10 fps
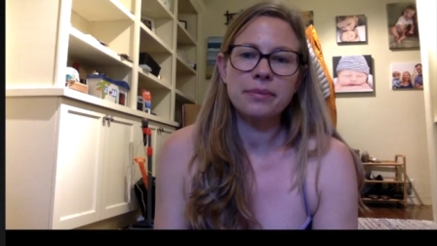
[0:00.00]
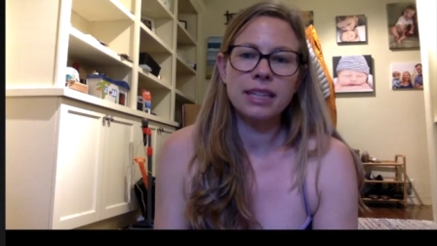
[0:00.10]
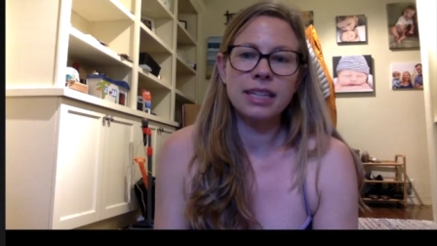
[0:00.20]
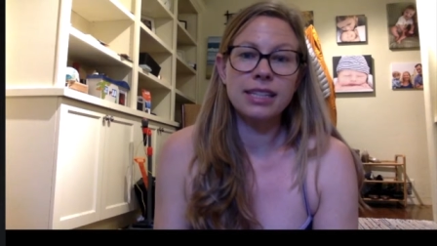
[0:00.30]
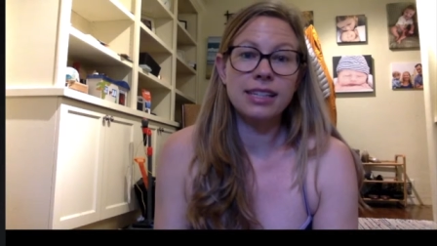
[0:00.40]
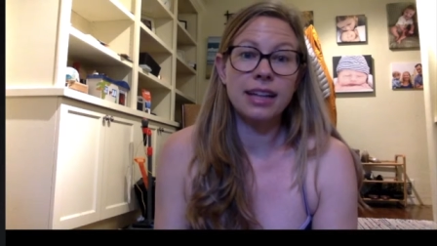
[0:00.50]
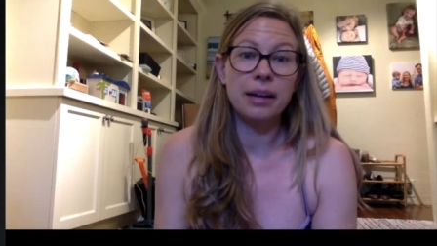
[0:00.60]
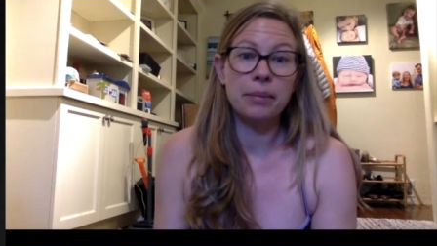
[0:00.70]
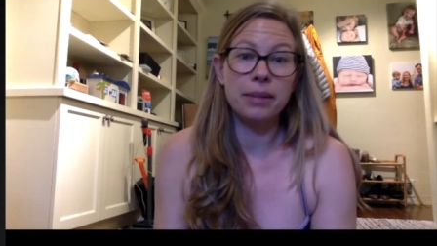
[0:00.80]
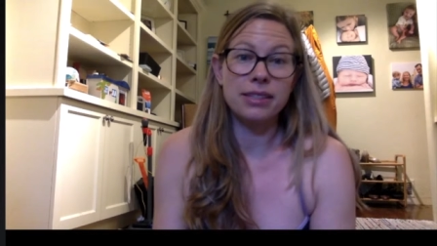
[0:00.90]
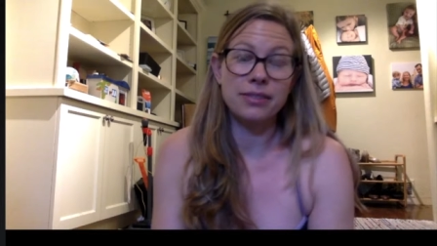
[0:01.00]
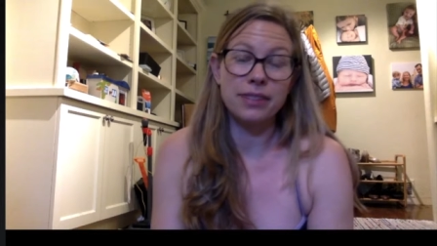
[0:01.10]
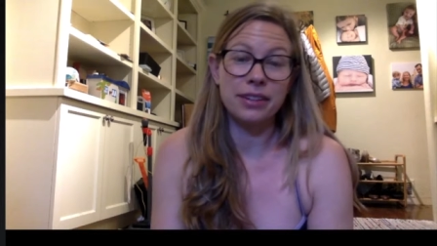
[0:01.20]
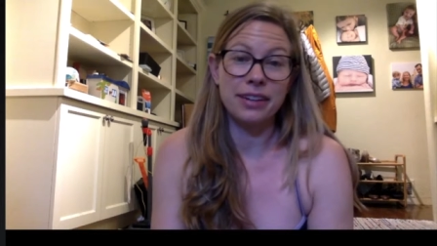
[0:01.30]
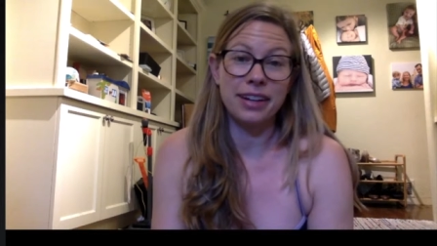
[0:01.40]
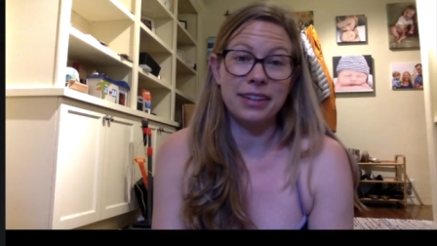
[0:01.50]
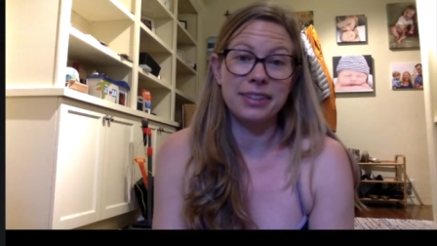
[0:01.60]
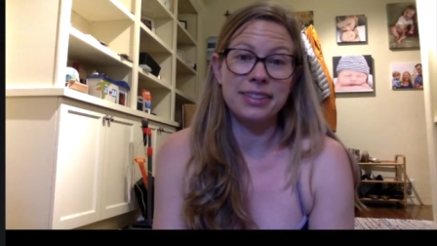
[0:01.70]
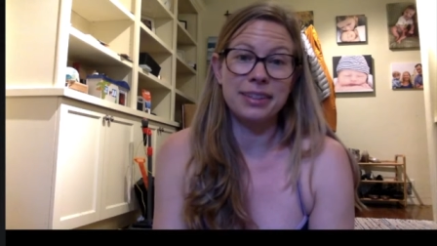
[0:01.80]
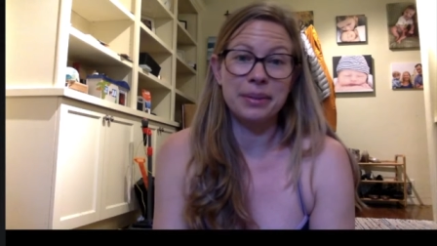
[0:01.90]
he's going to help us figure out
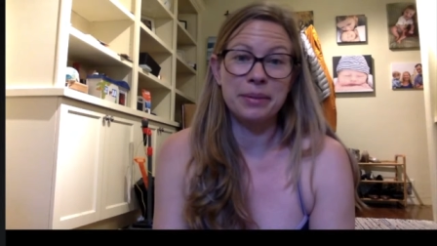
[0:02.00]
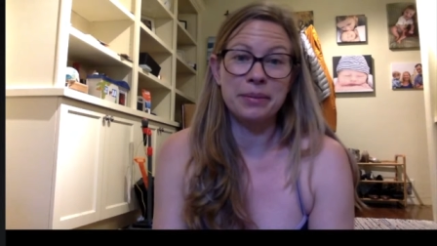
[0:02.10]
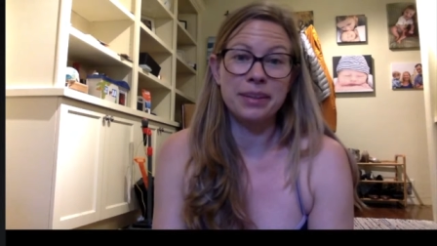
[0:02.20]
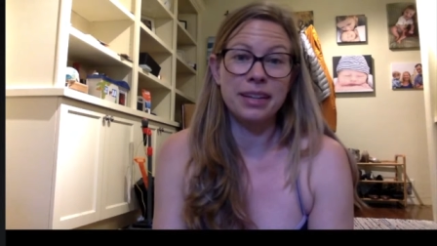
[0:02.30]
some